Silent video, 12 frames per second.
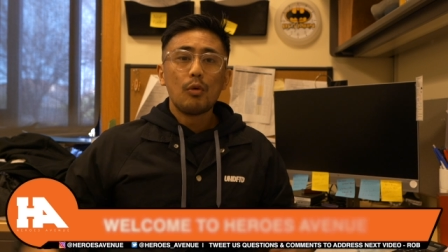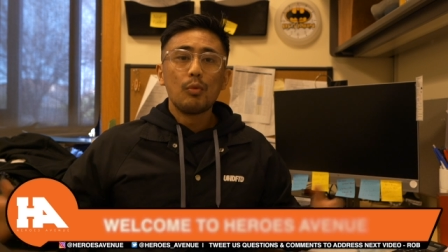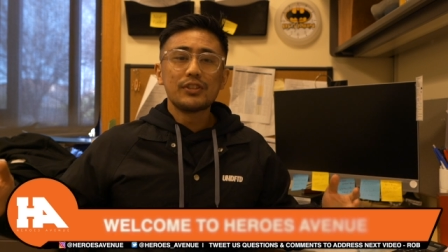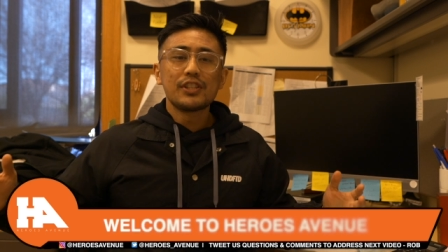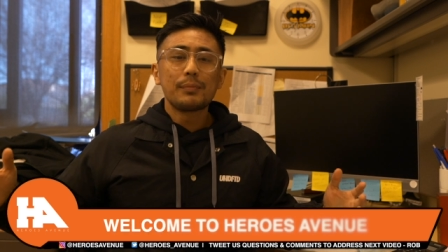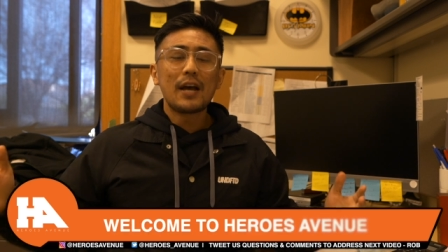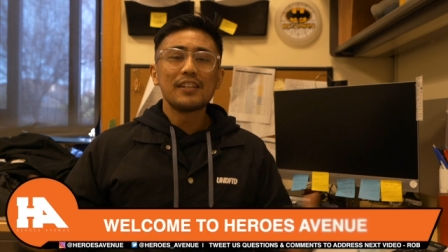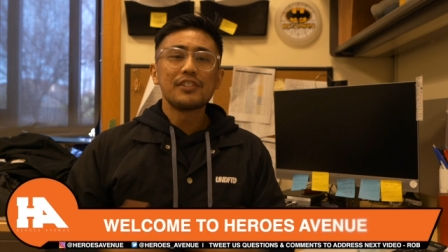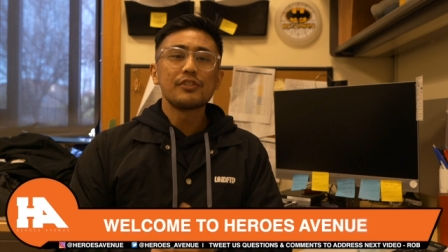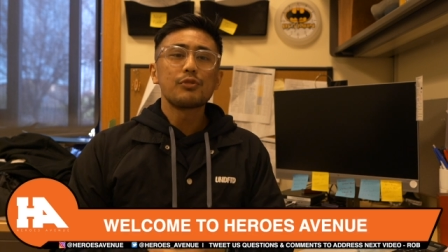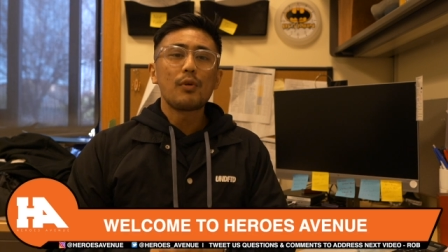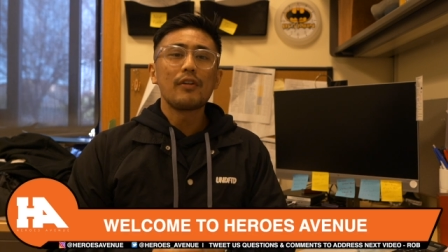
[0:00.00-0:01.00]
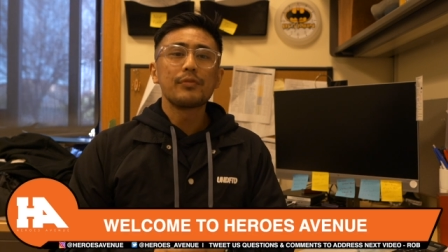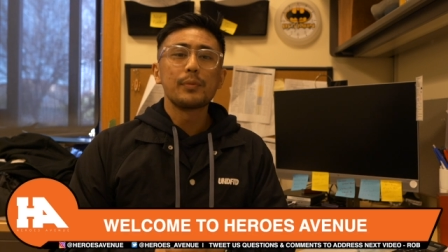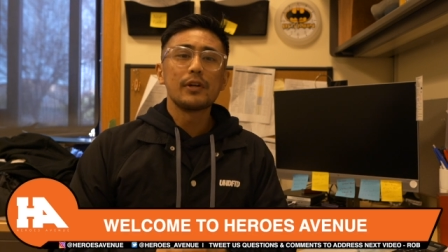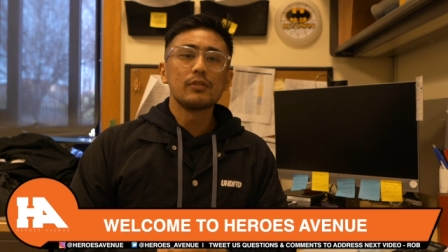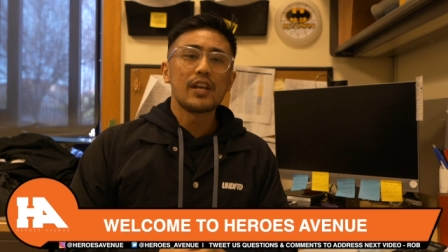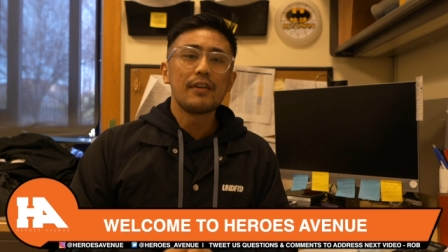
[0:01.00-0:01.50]
What's up guys, it's Rob from
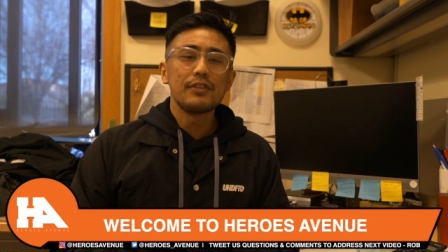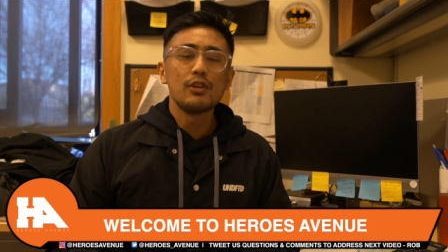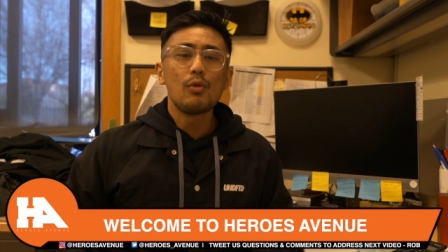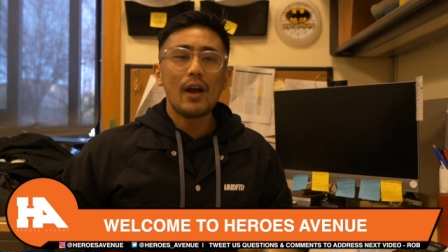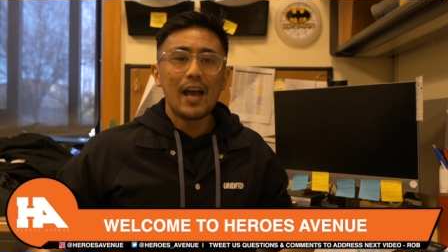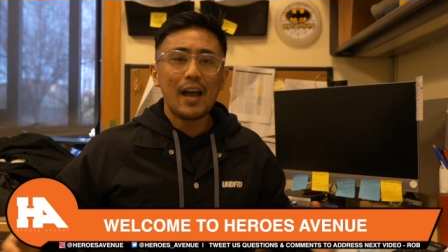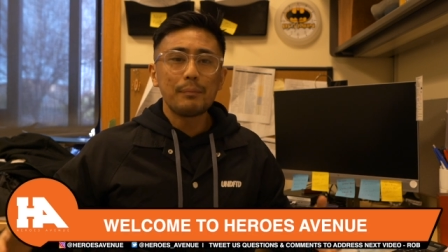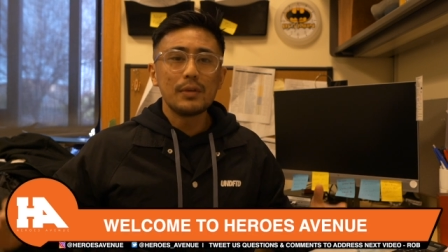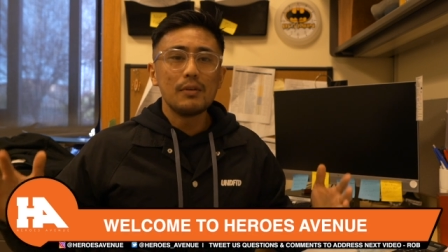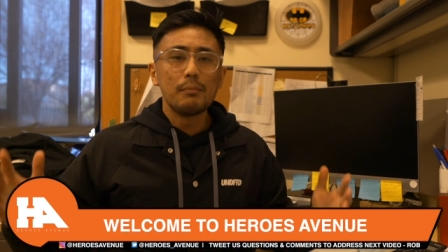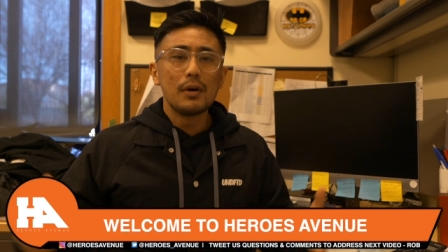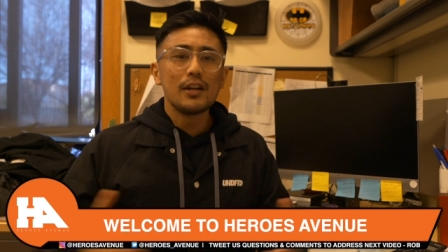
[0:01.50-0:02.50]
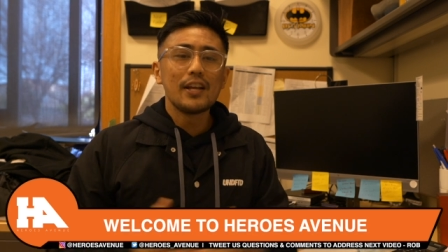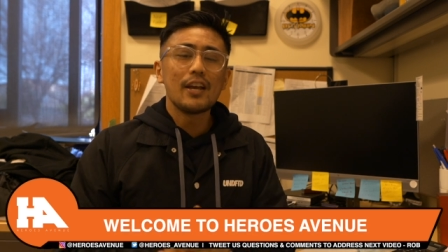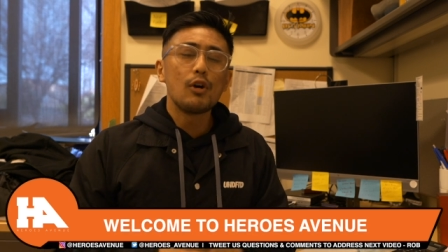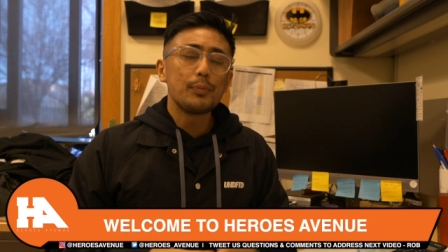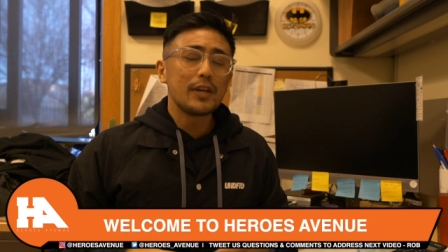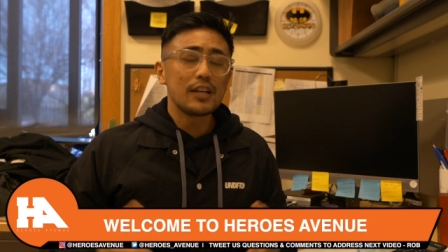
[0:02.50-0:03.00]
Heroes Avenue. Happy Monday.
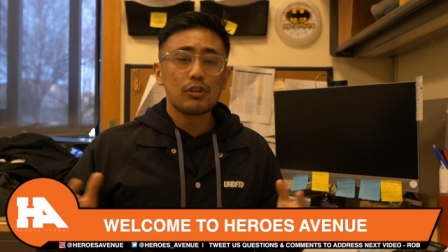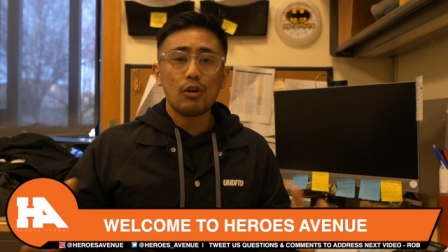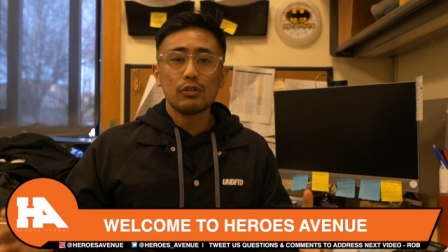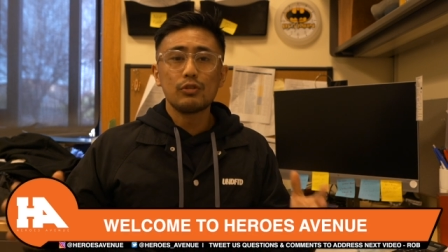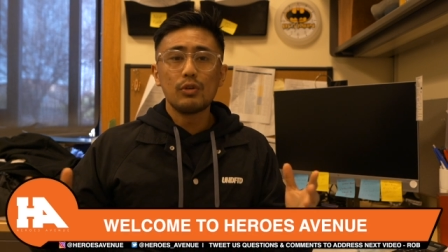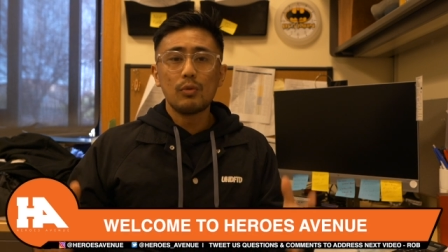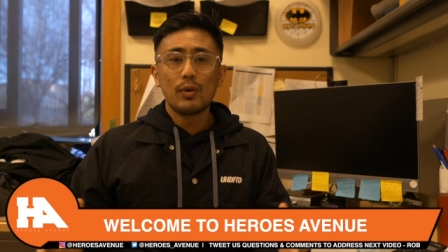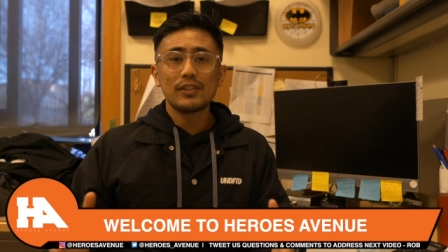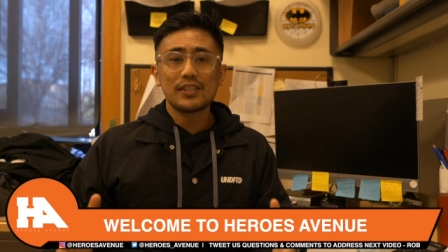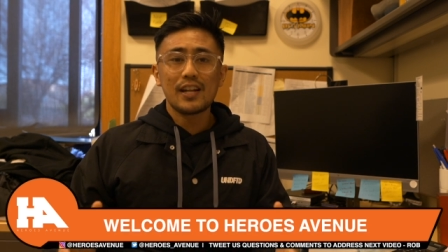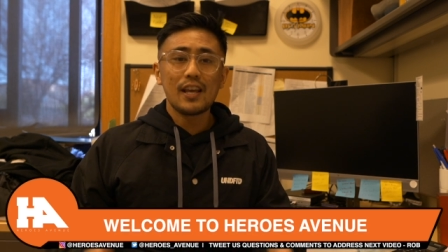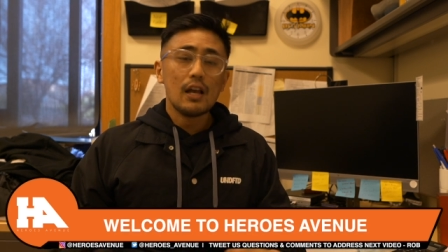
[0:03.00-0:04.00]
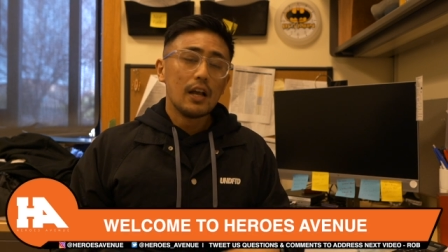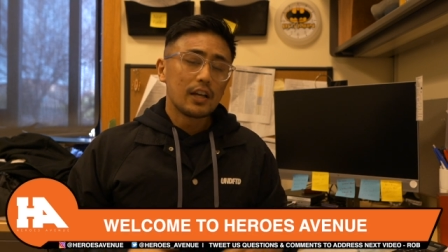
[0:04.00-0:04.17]
Hope you guys are all doing well today.